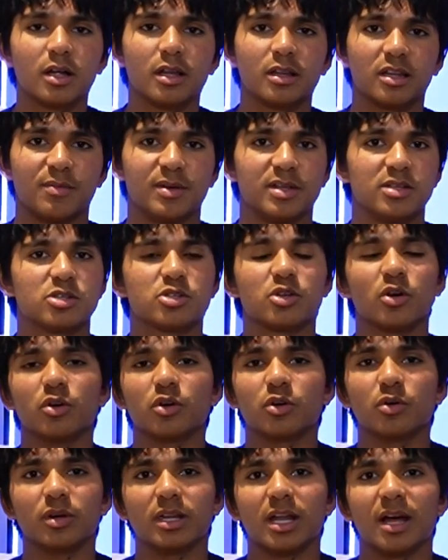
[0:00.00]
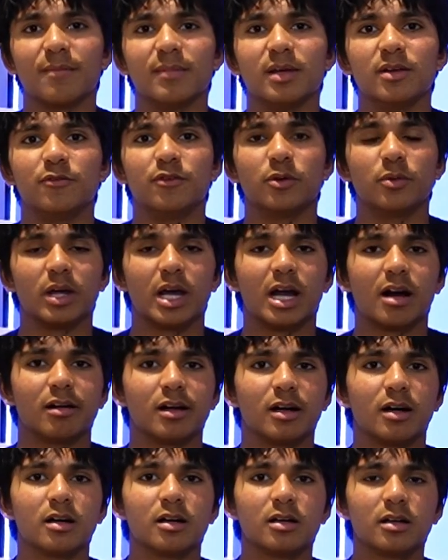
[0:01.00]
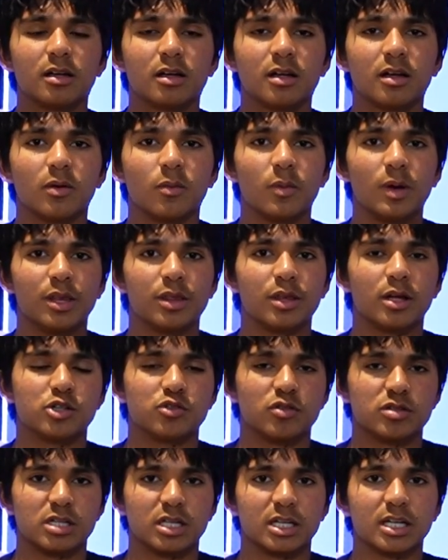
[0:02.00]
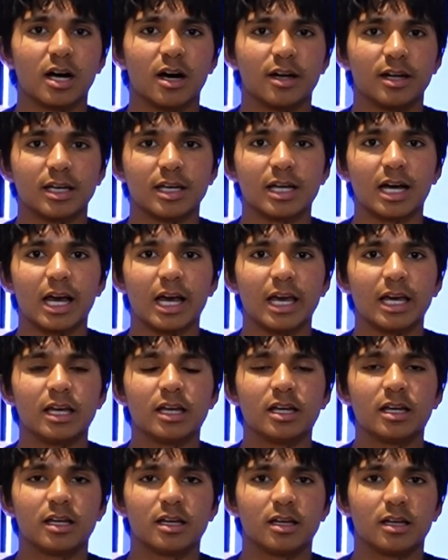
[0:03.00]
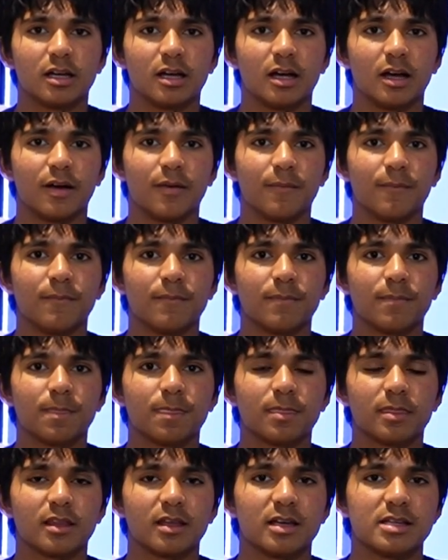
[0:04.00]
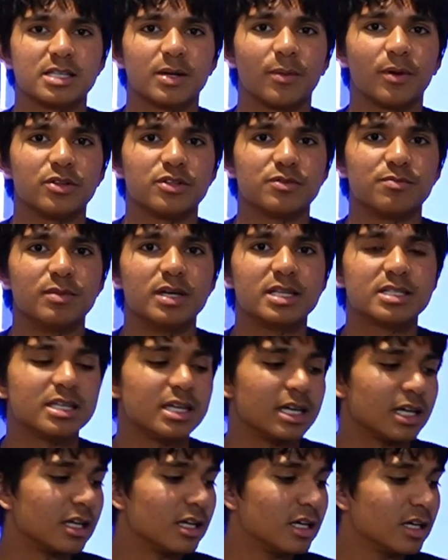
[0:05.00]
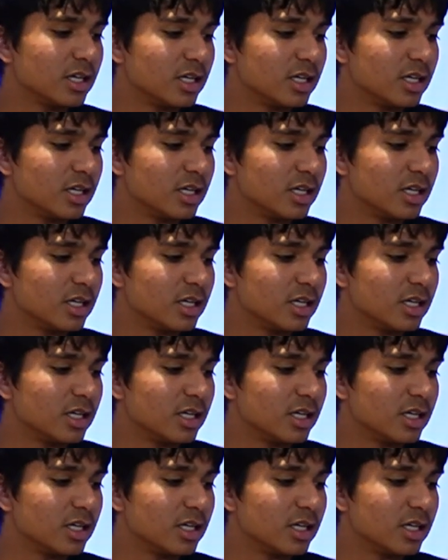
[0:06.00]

They've been so good in that midfield area with Idrissa Garner-Gay as someone who's missing.